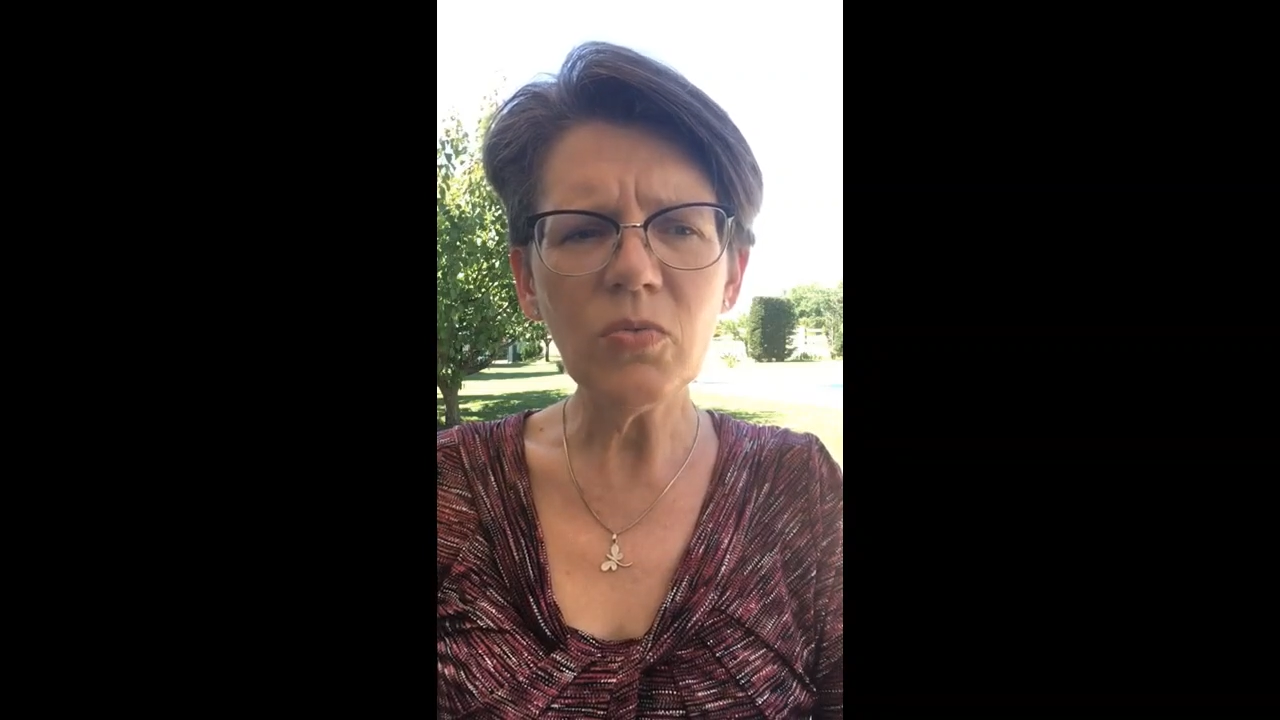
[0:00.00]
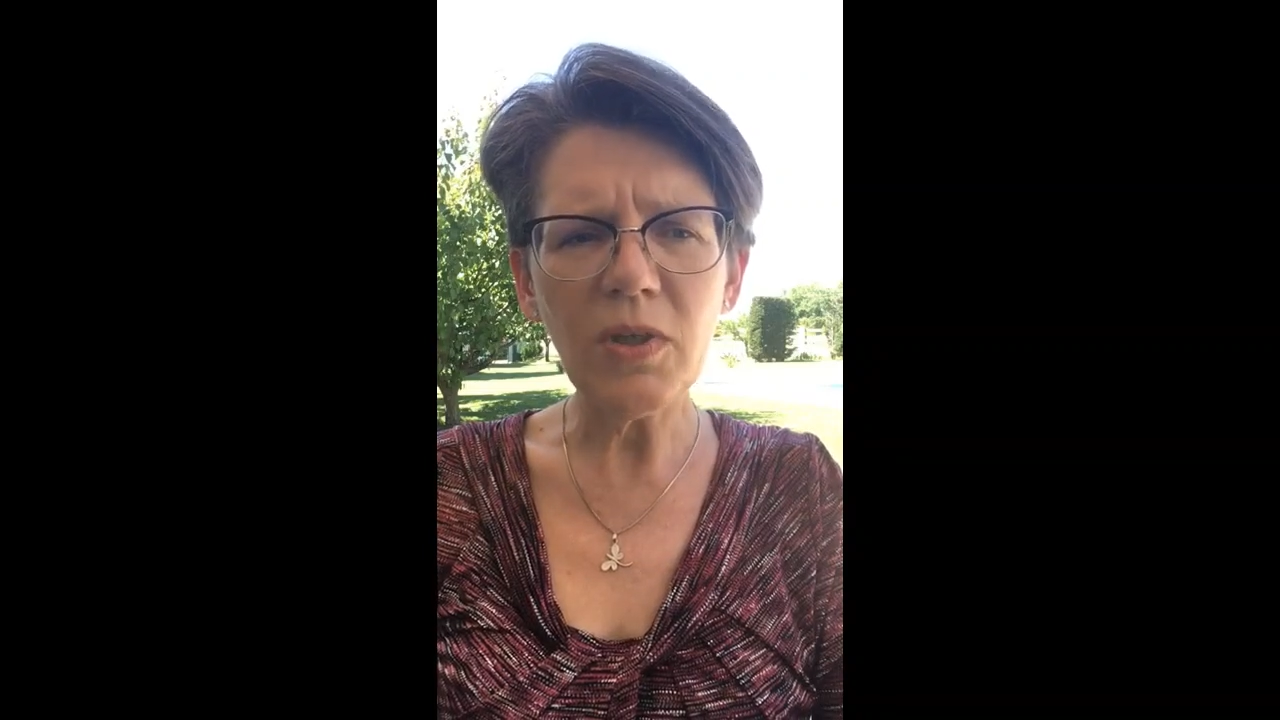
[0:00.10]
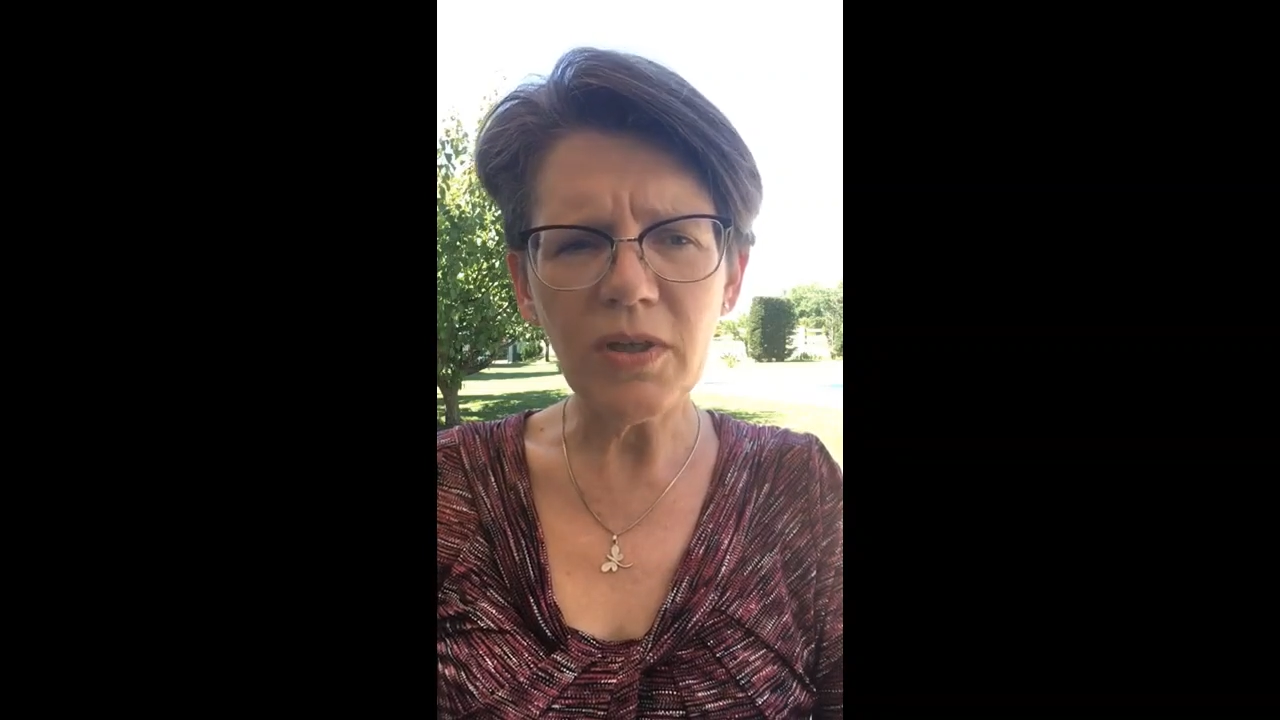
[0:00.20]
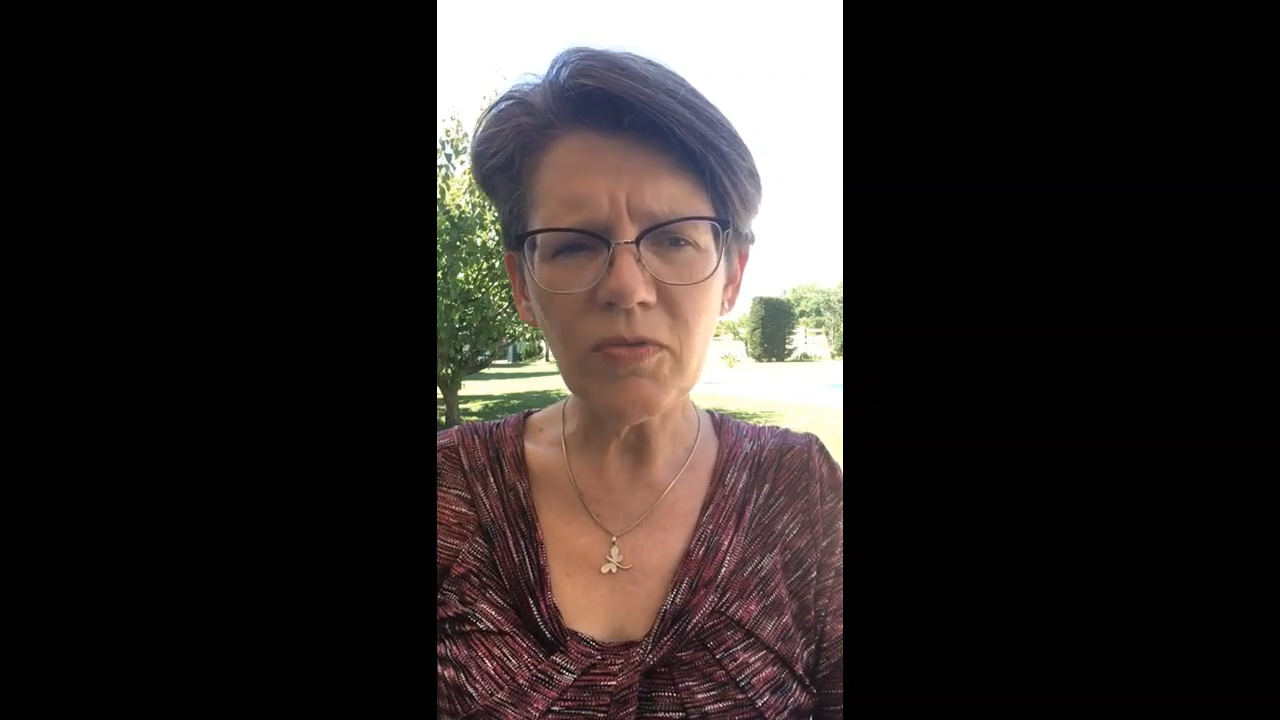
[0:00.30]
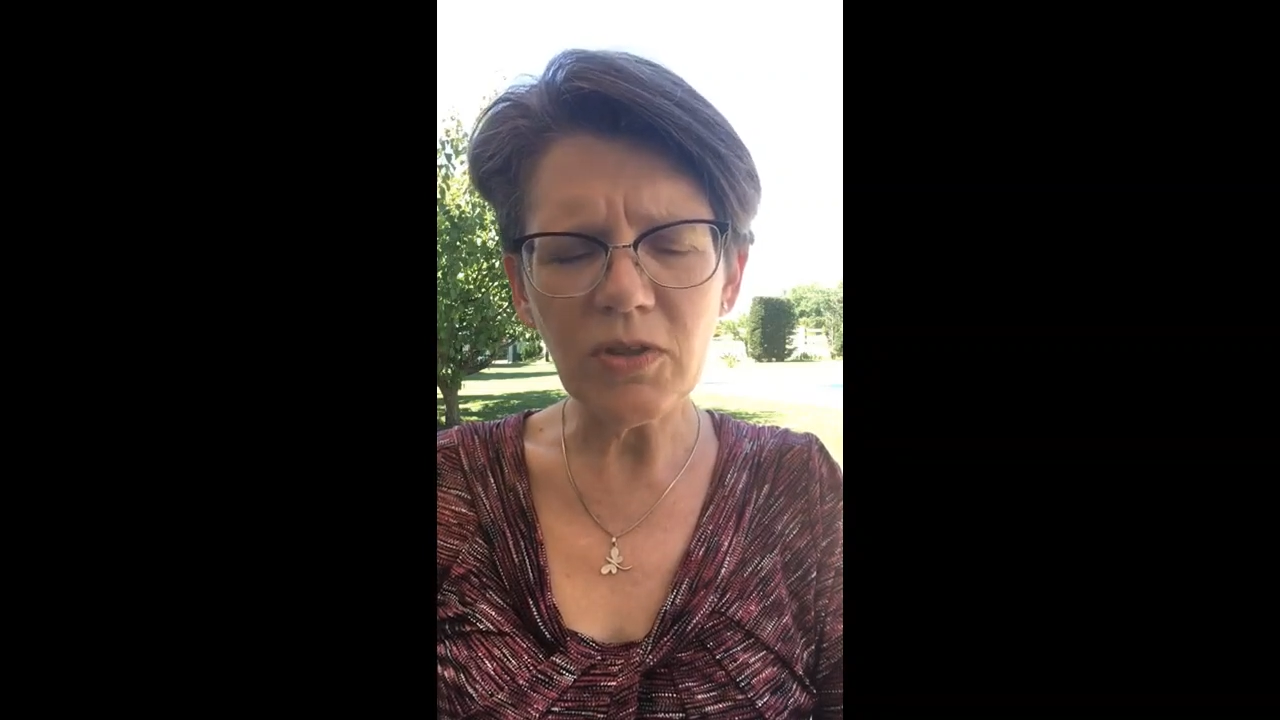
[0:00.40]

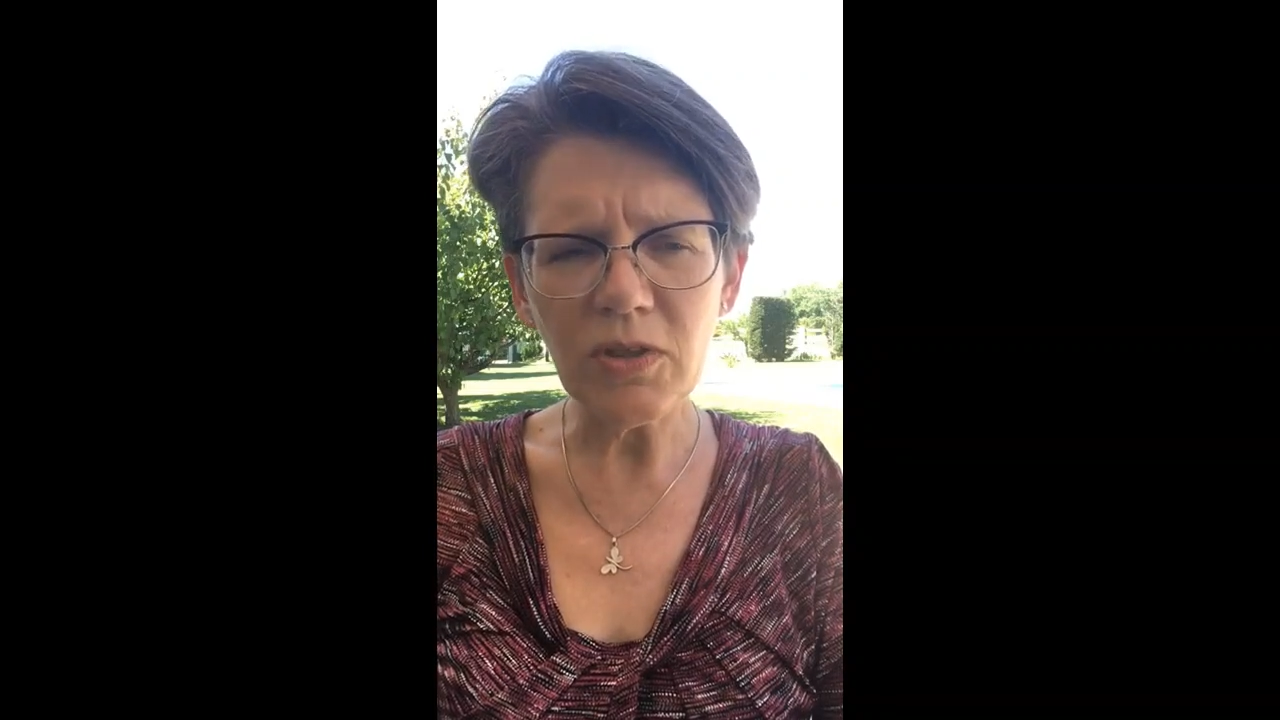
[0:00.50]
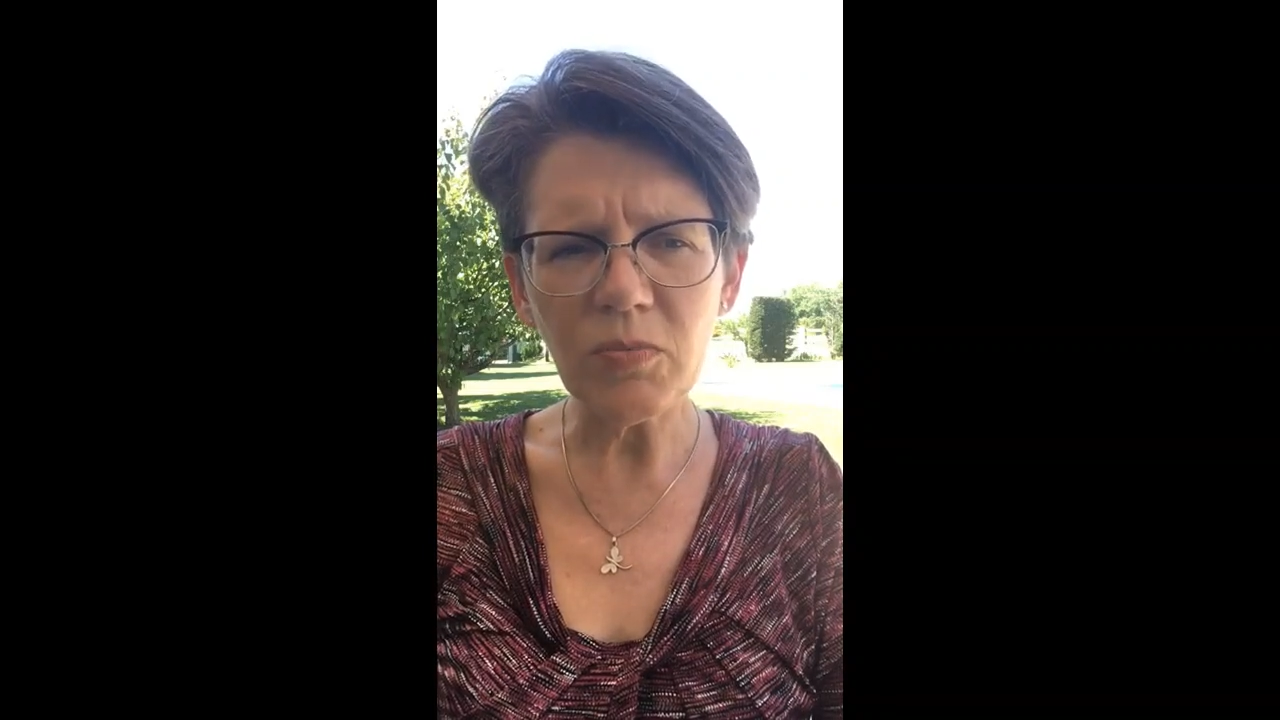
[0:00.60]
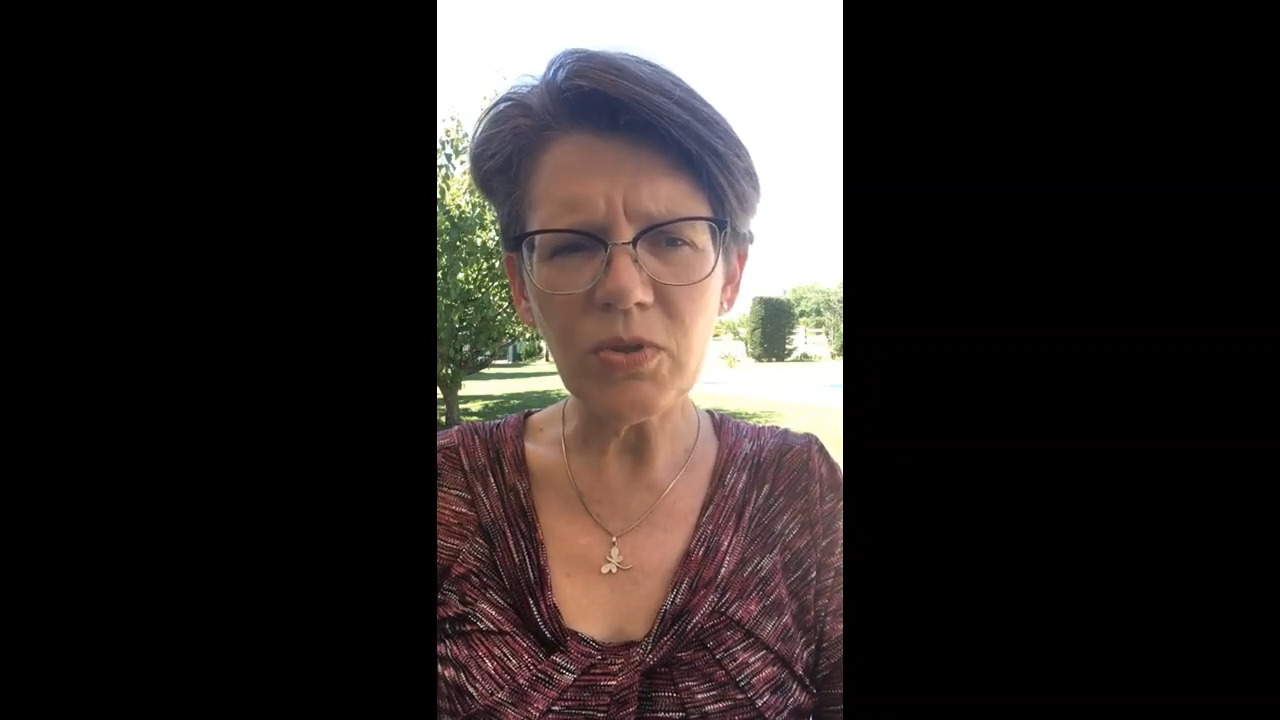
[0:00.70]
we left it up